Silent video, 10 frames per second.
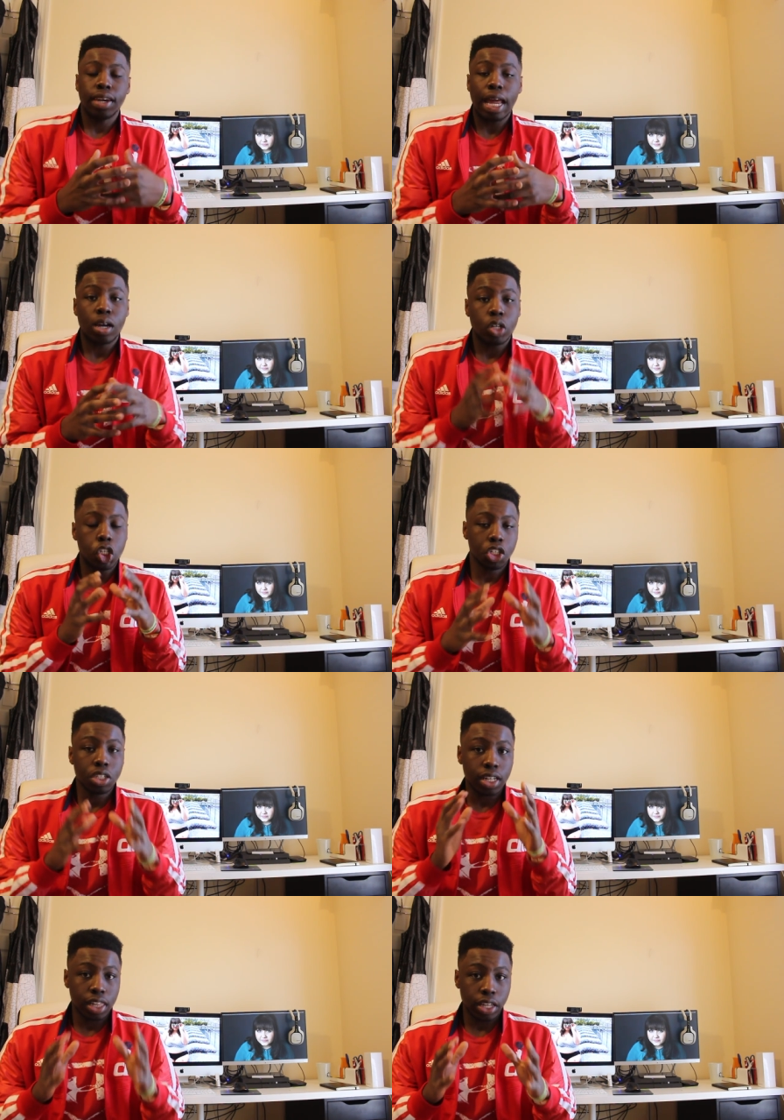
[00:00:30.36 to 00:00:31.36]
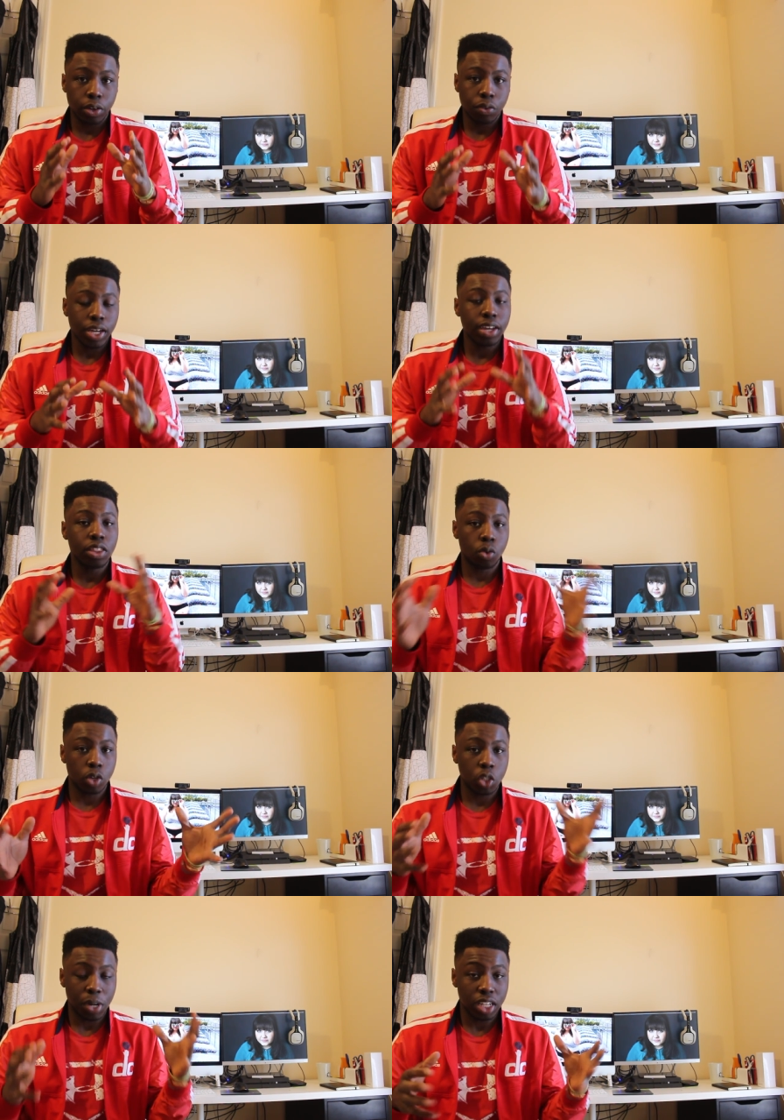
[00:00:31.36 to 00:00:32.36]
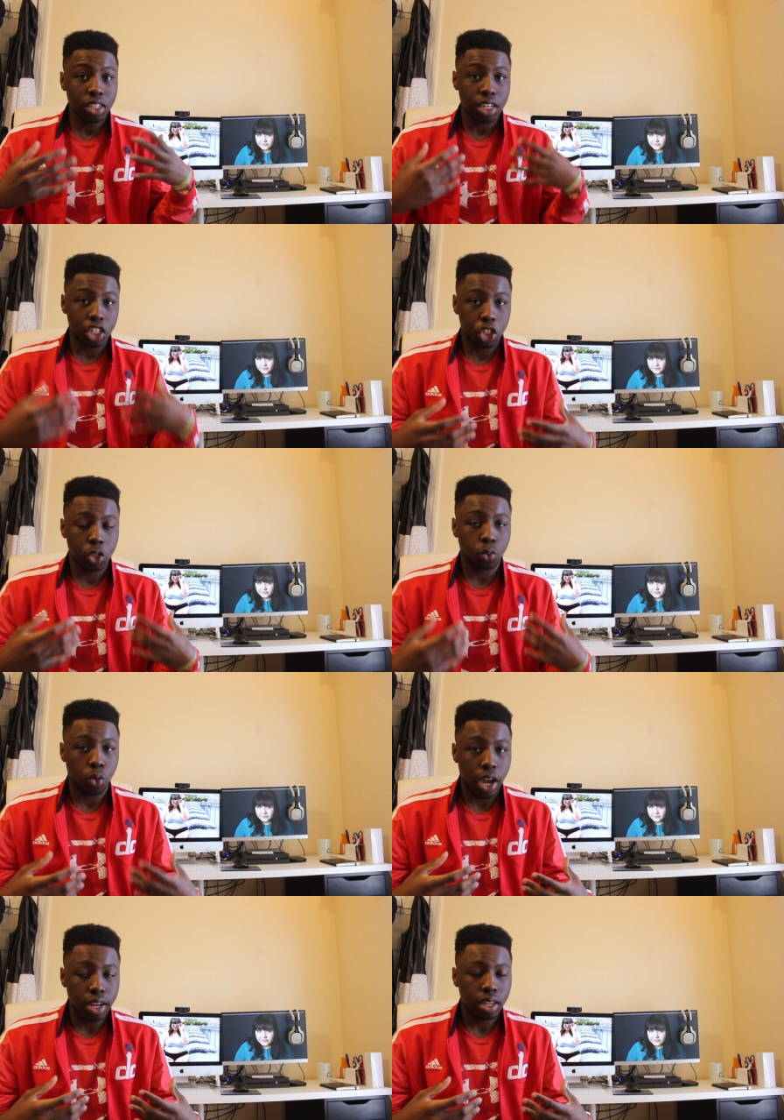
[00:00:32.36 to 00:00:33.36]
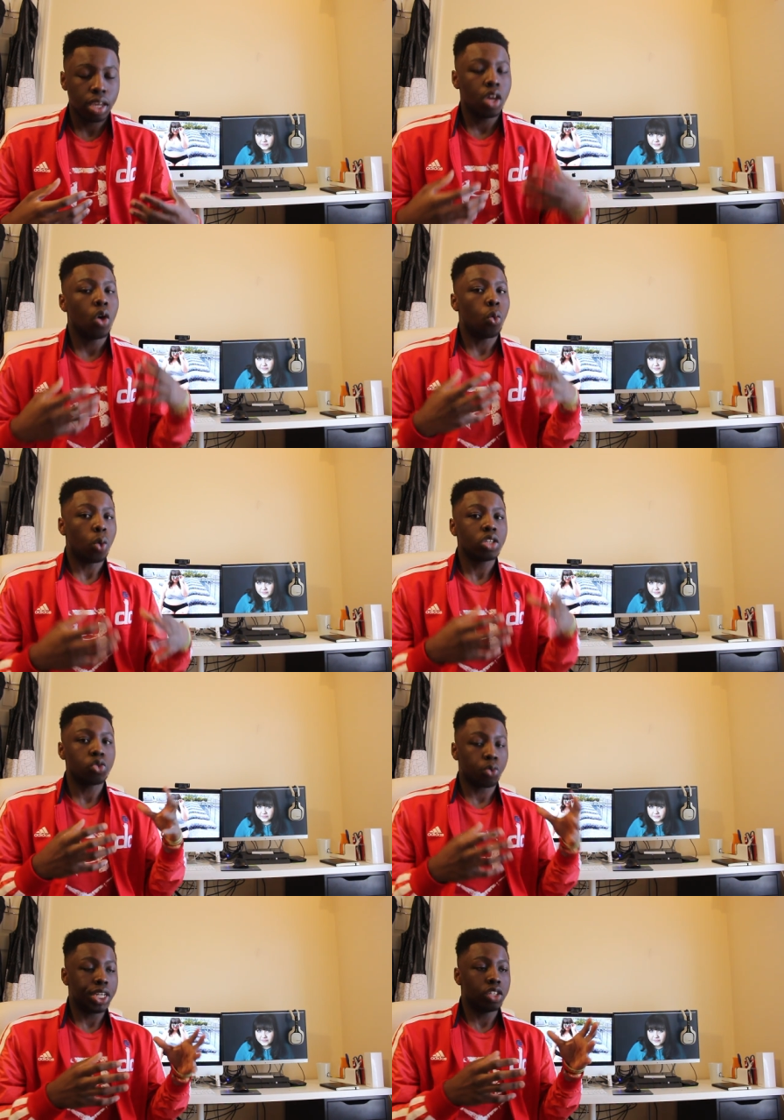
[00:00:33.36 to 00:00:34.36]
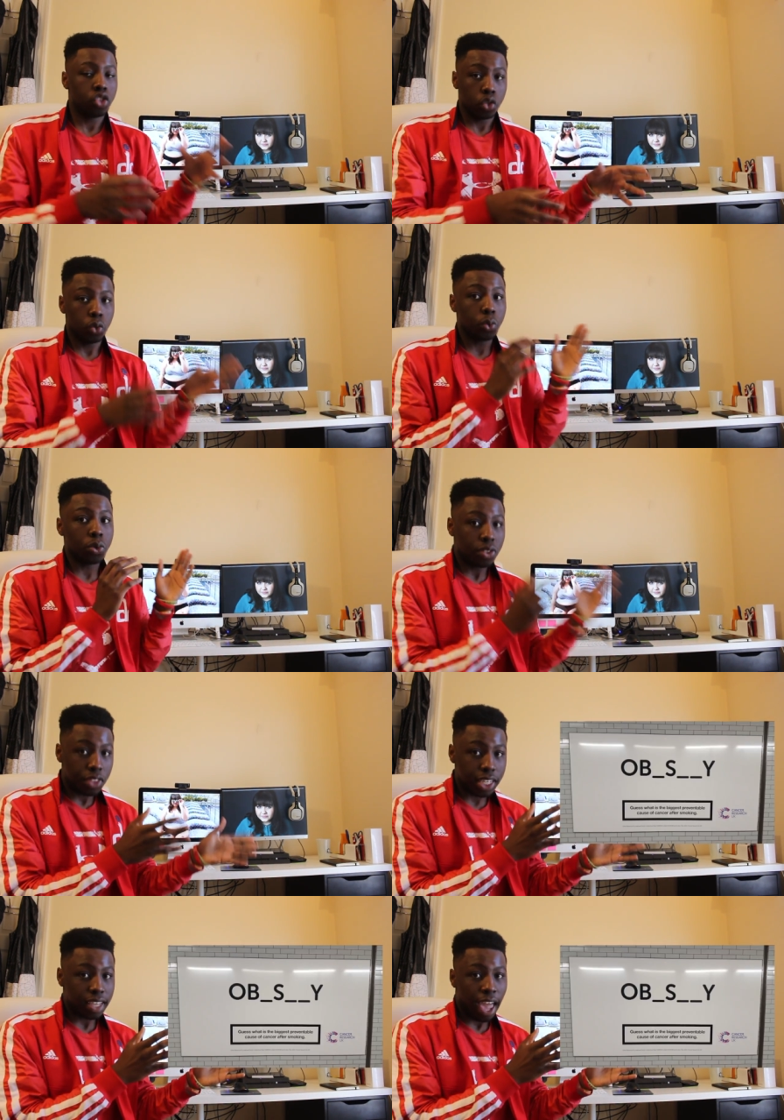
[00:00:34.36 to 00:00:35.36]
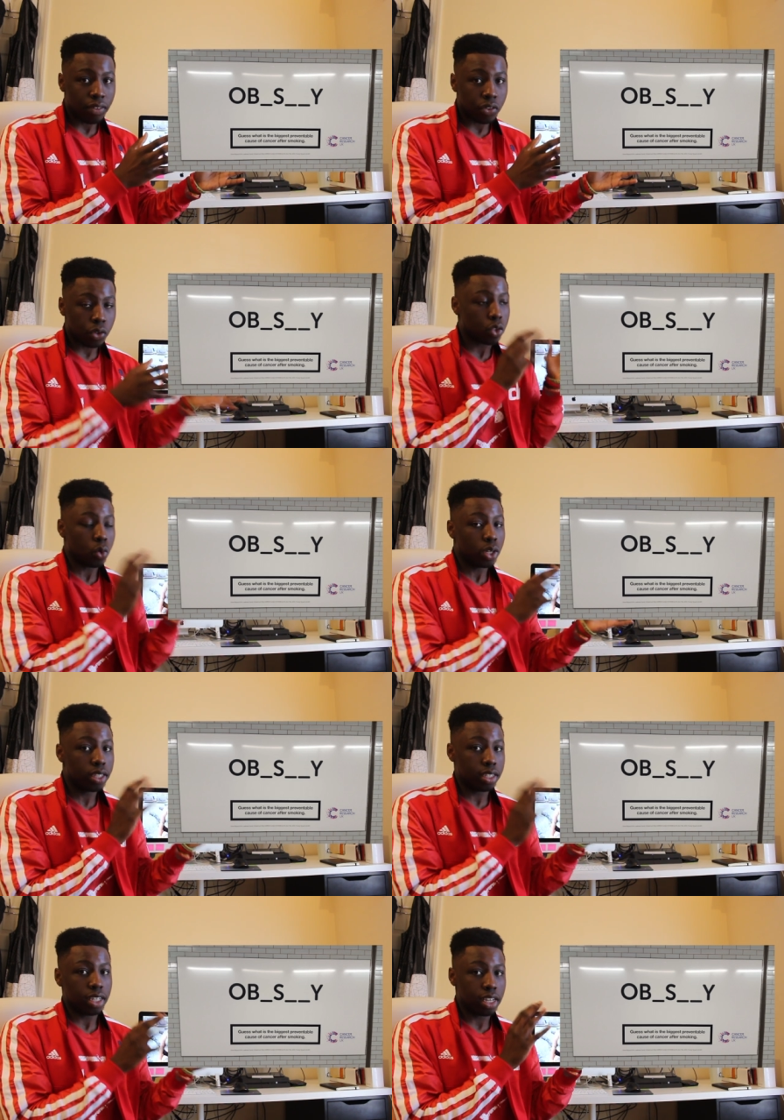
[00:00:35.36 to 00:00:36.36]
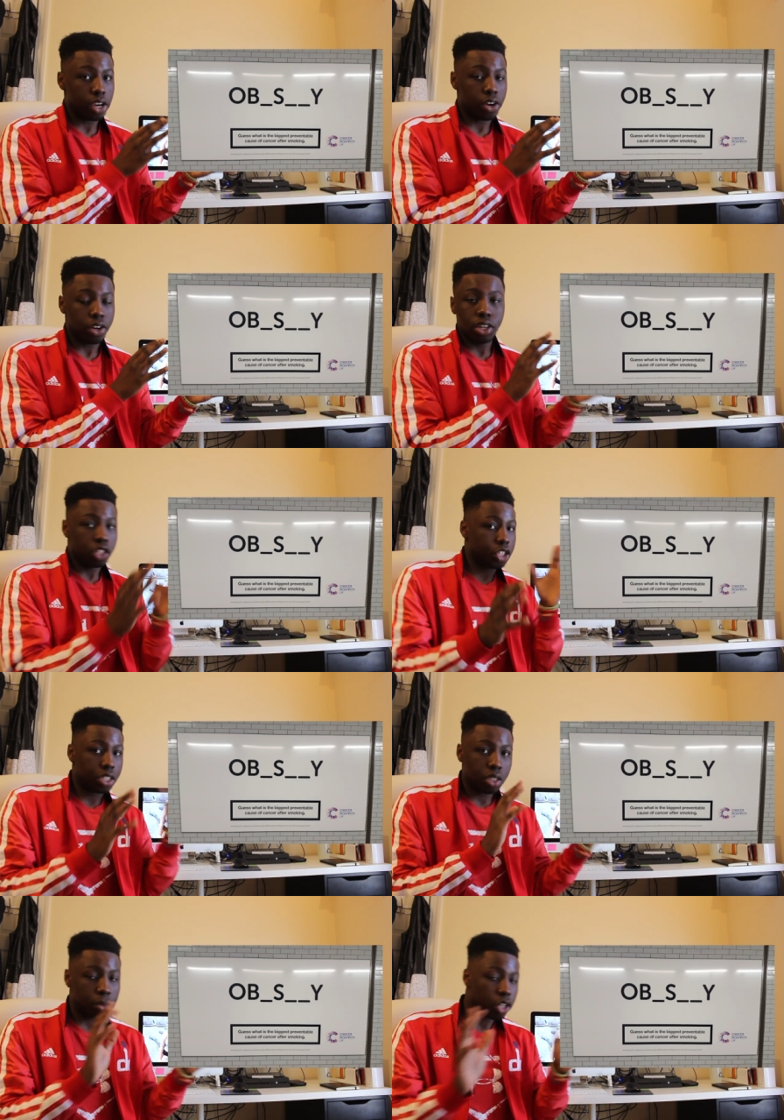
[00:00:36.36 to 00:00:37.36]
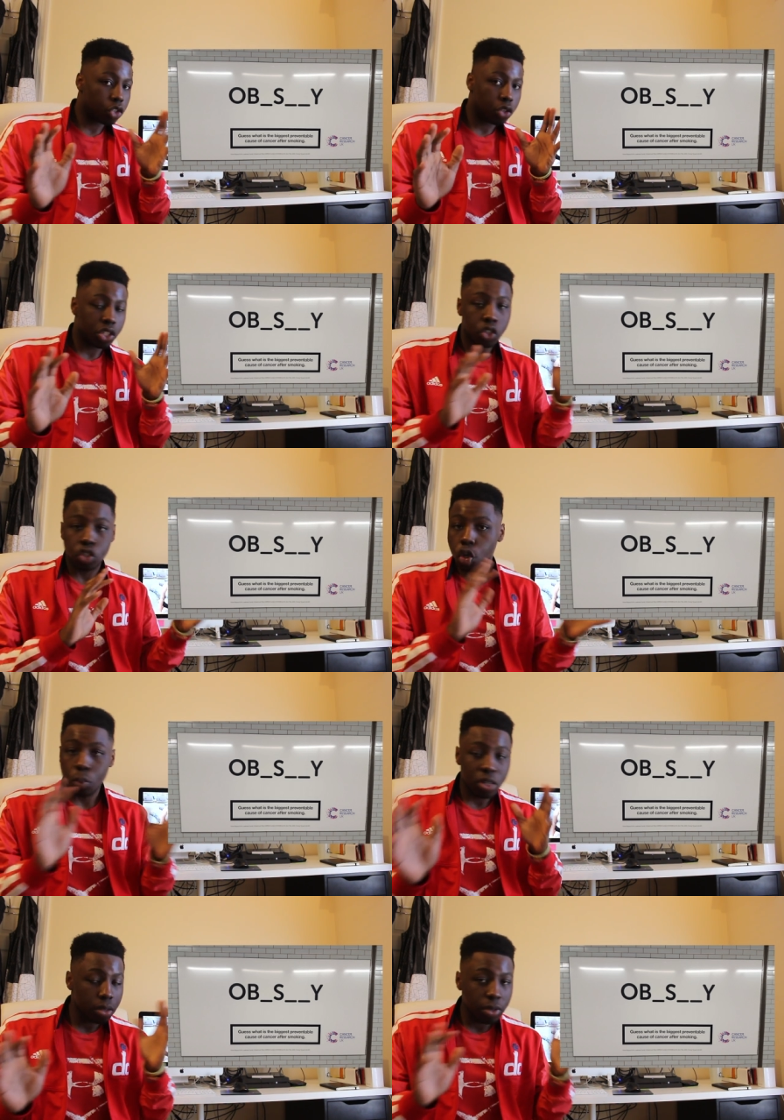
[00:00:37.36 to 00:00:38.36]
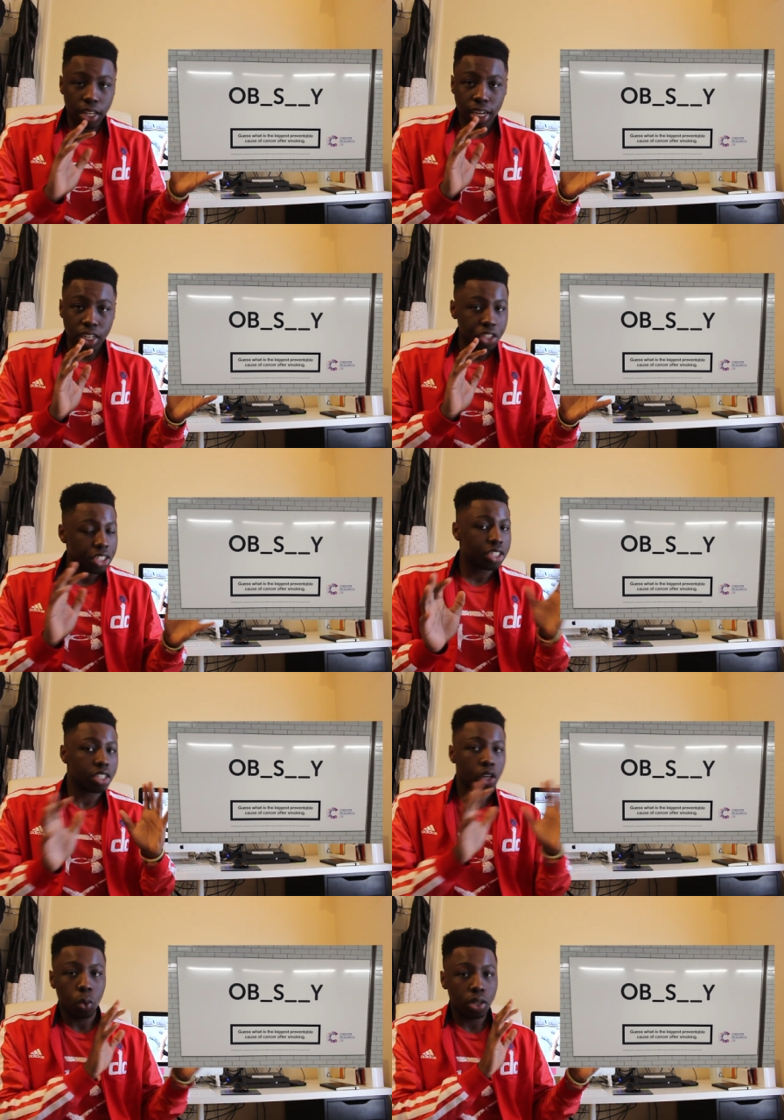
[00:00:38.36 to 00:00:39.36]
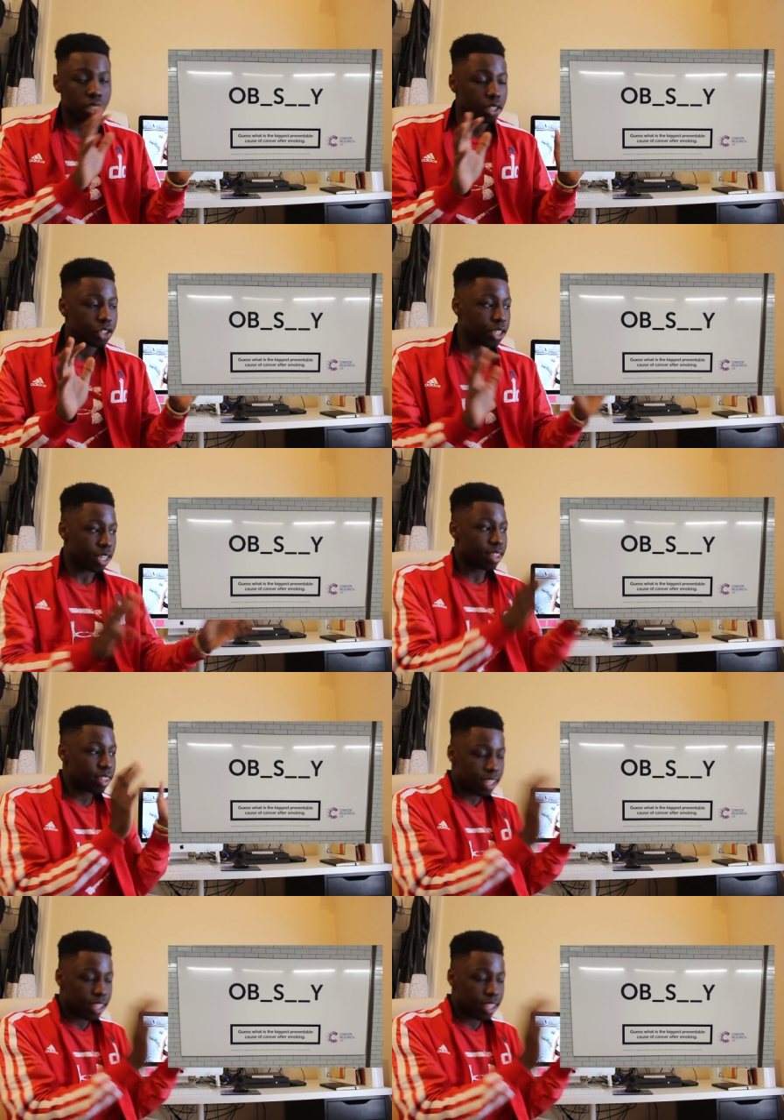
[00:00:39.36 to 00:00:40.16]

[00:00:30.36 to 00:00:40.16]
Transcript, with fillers: Now, just to clarify, the response that I just read was written to this advert, the one seen here, just to make sure that there's no miscommunications, no one's understand.